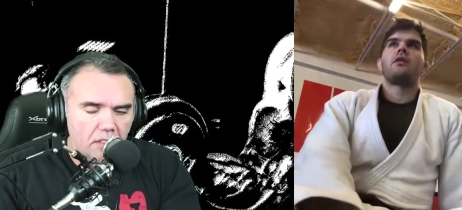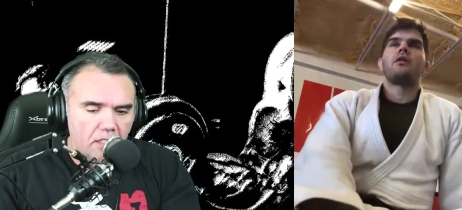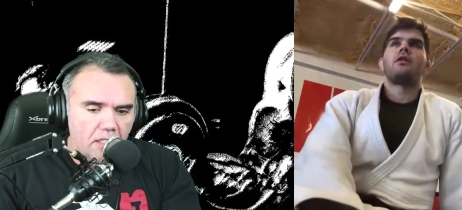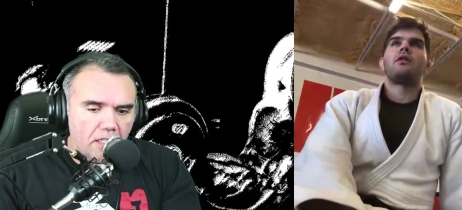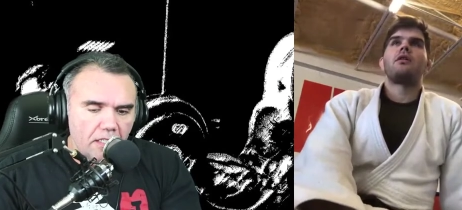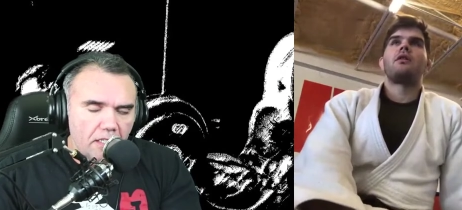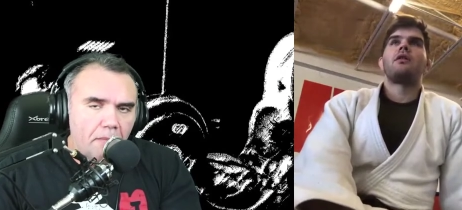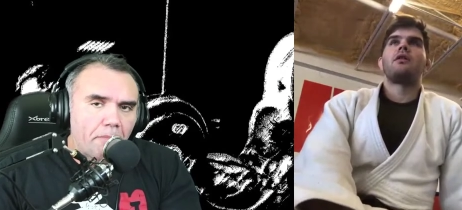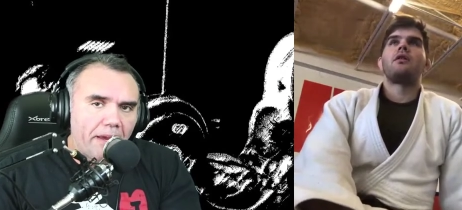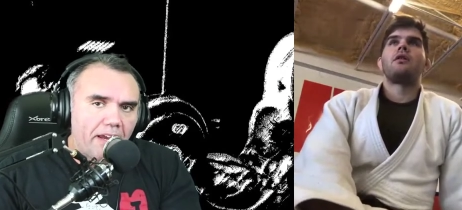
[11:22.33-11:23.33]
Speaker 1: Uh,
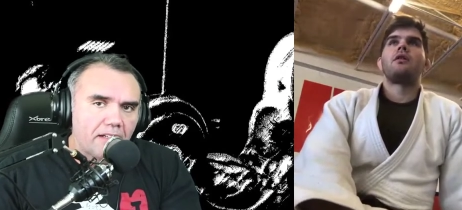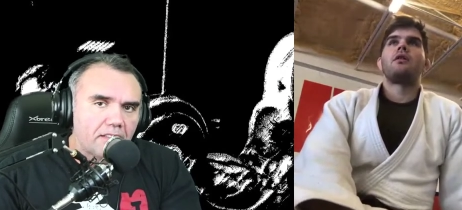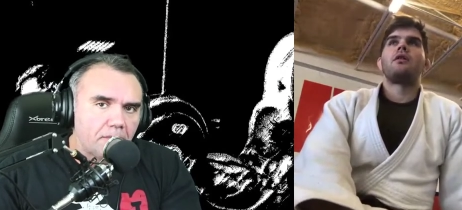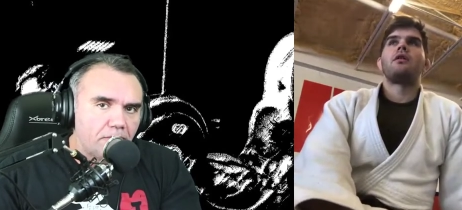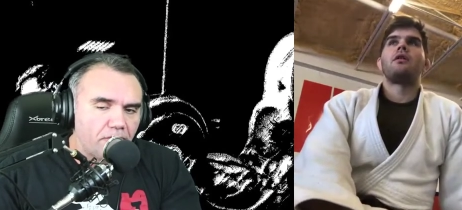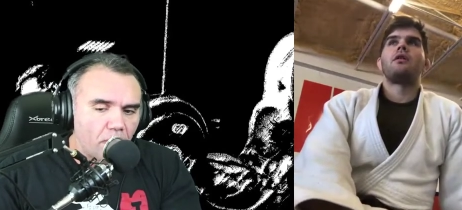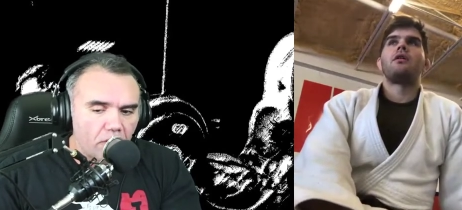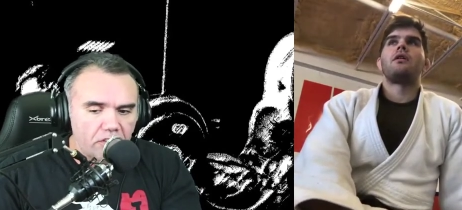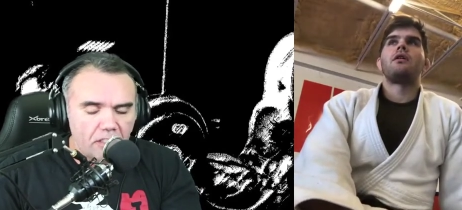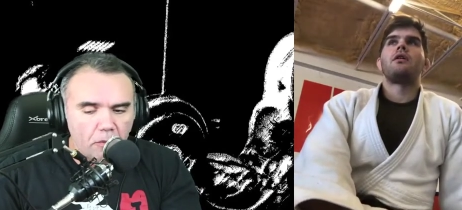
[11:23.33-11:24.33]
impact for
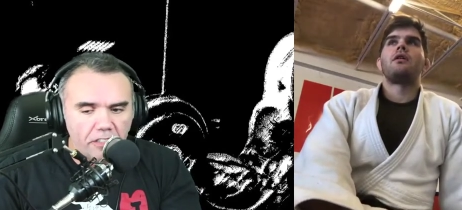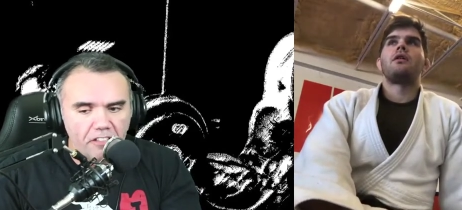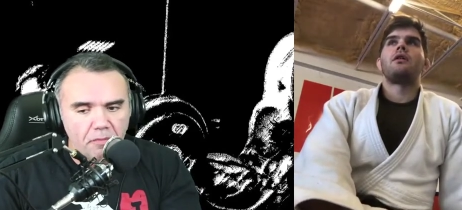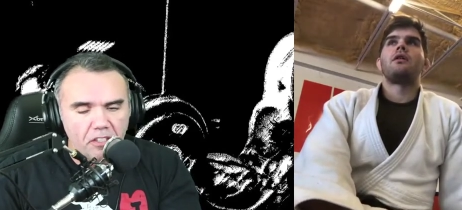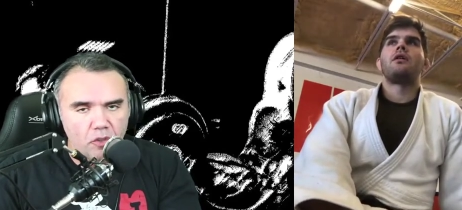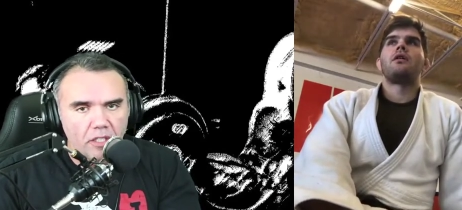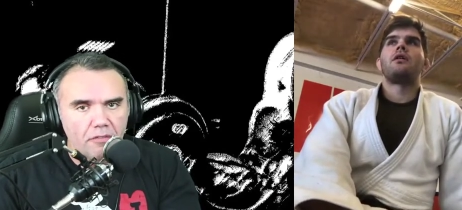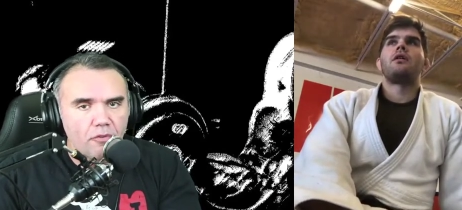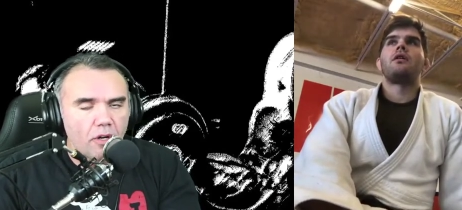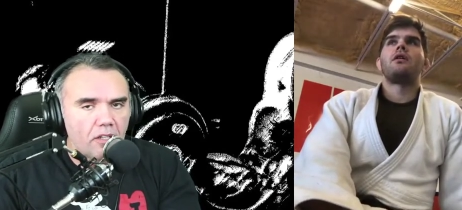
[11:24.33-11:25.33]
someone that's been training
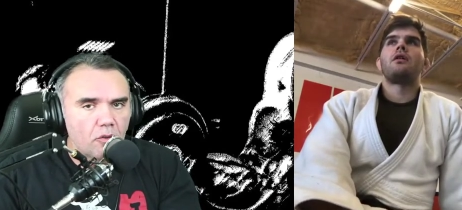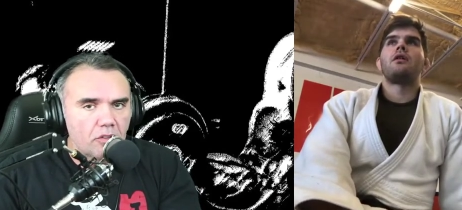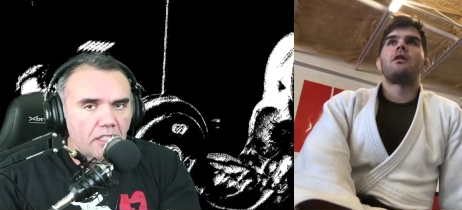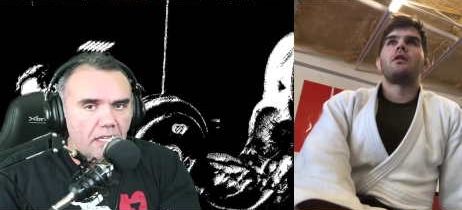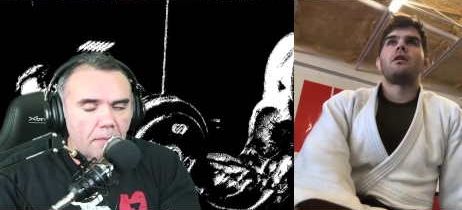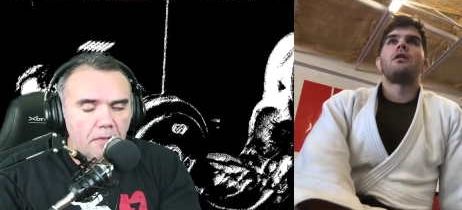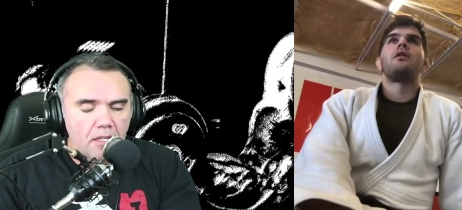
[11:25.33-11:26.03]
for a long time.